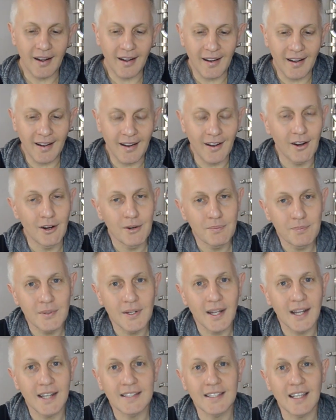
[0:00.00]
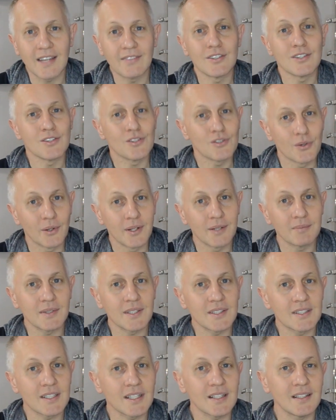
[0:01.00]
I hope you guys have enjoyed my
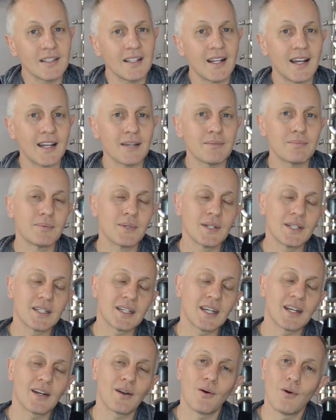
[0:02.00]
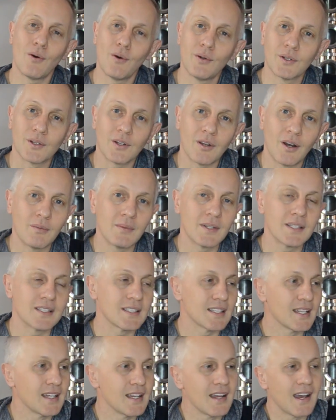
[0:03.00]
channel. I appreciate all the comments.
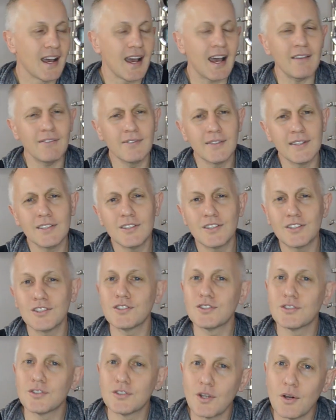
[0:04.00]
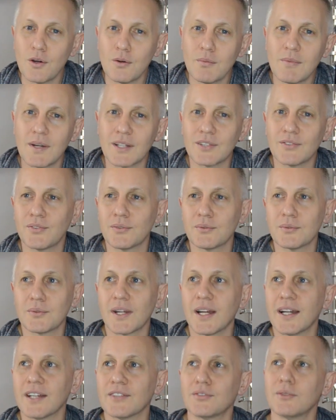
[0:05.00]
I've learned so much from you
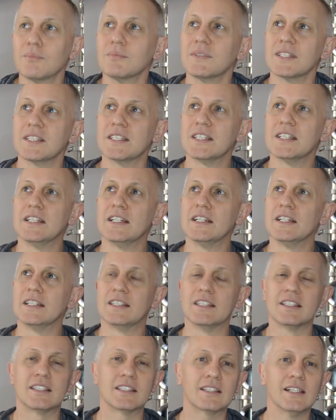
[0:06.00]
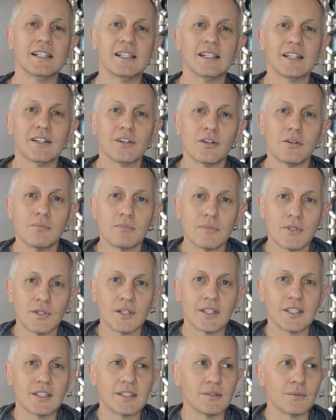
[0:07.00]
guys, from this distilling
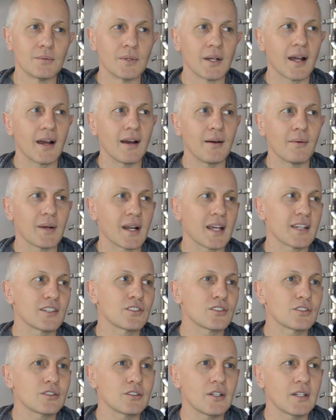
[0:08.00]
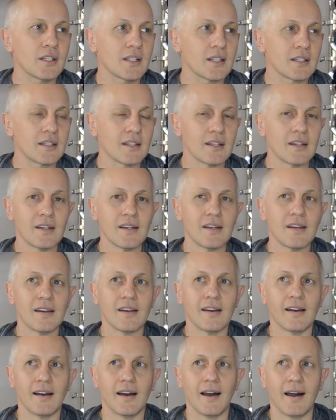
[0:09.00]
community. When I started,
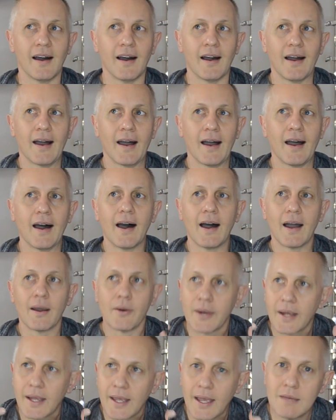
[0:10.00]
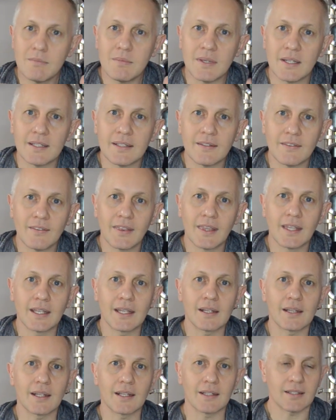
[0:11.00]
I came in
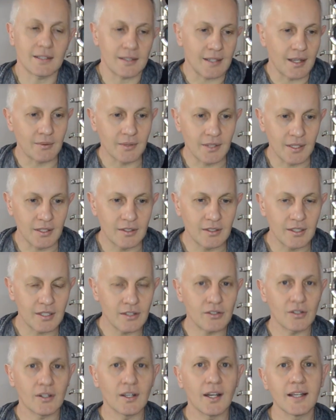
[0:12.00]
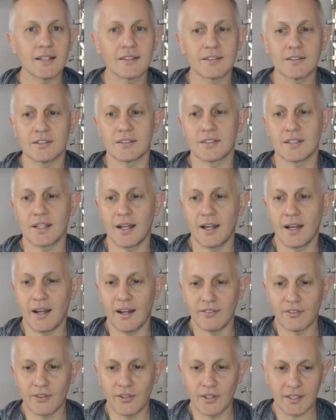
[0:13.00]
thinking that, yes, I want to teach you guys because
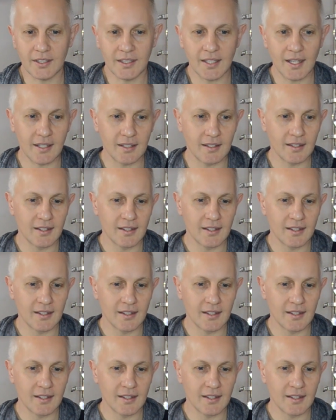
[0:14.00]
I've got that